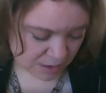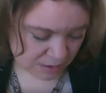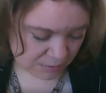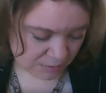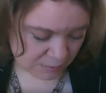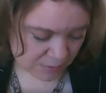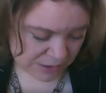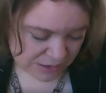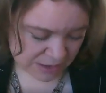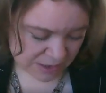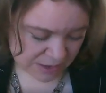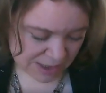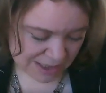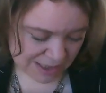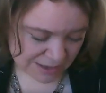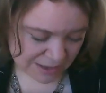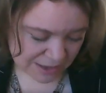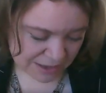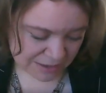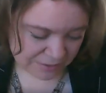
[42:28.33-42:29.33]
With
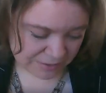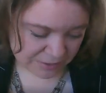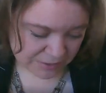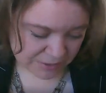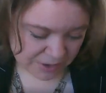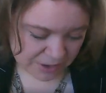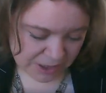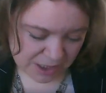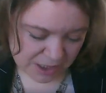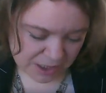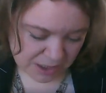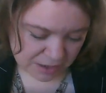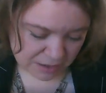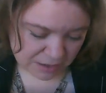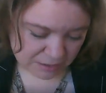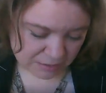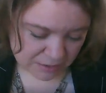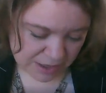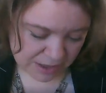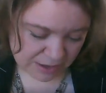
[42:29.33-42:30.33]
online
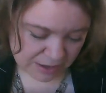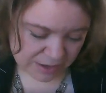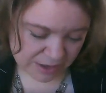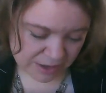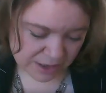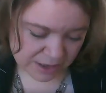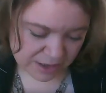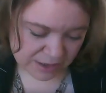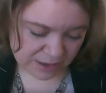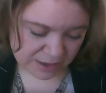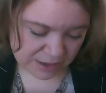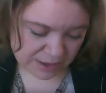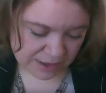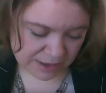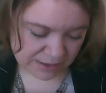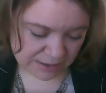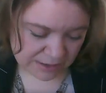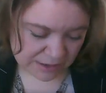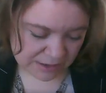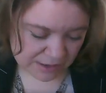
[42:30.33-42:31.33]
learning, Erica,
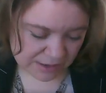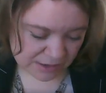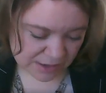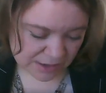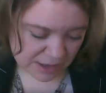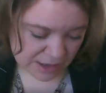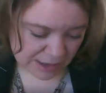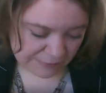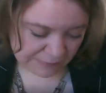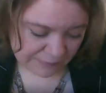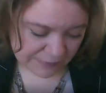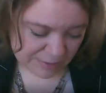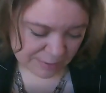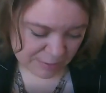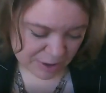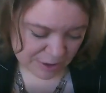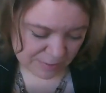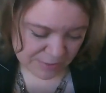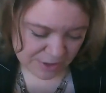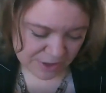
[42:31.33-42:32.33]
I'd like to talk for a
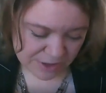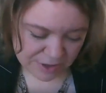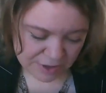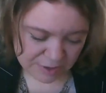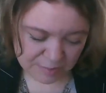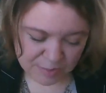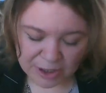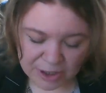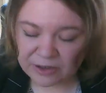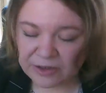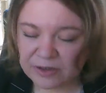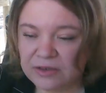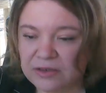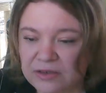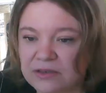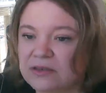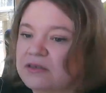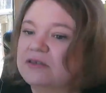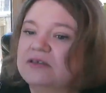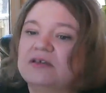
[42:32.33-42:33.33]
moment about
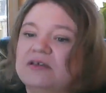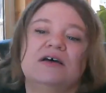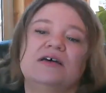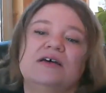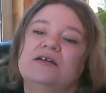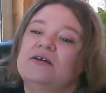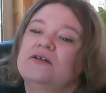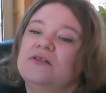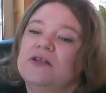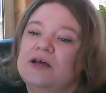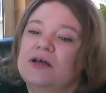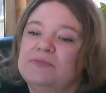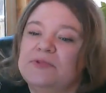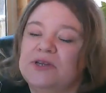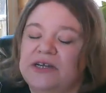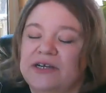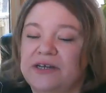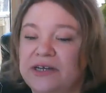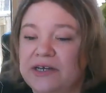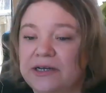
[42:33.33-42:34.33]
an
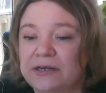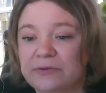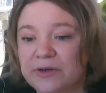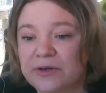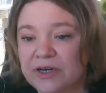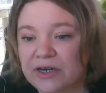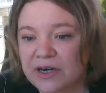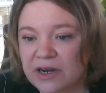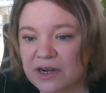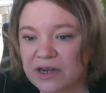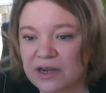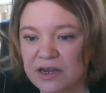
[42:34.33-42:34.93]
alumni network.